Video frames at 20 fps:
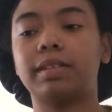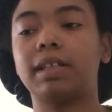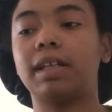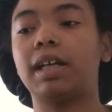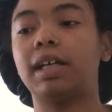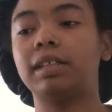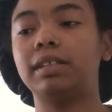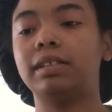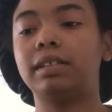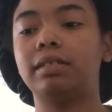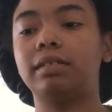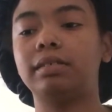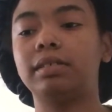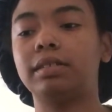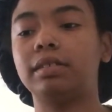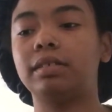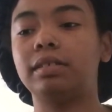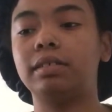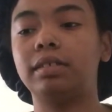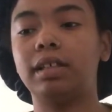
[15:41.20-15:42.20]

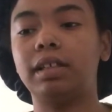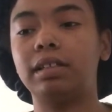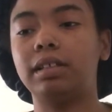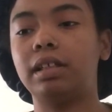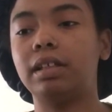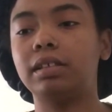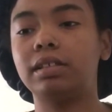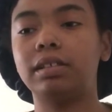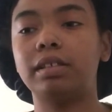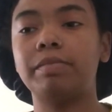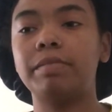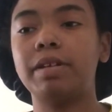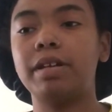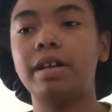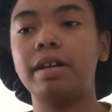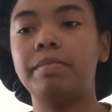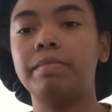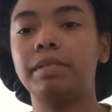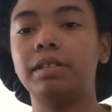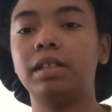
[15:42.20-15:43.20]
like they told
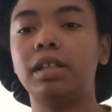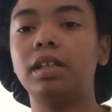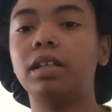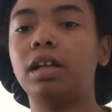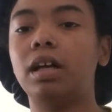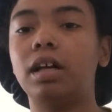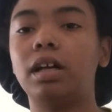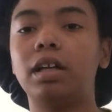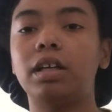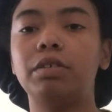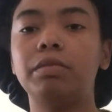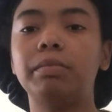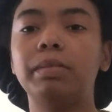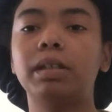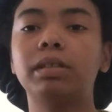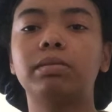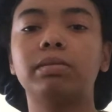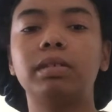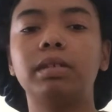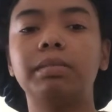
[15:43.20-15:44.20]
me they like, you
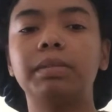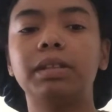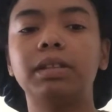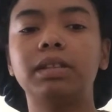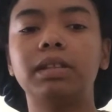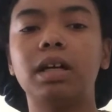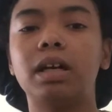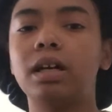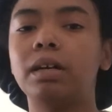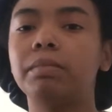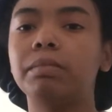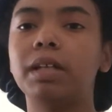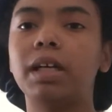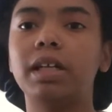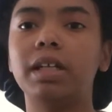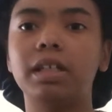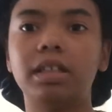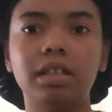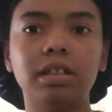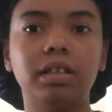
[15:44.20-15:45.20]
must really been tired. I'm like,
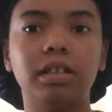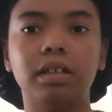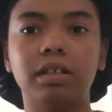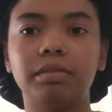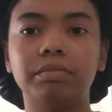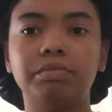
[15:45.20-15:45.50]
yeah.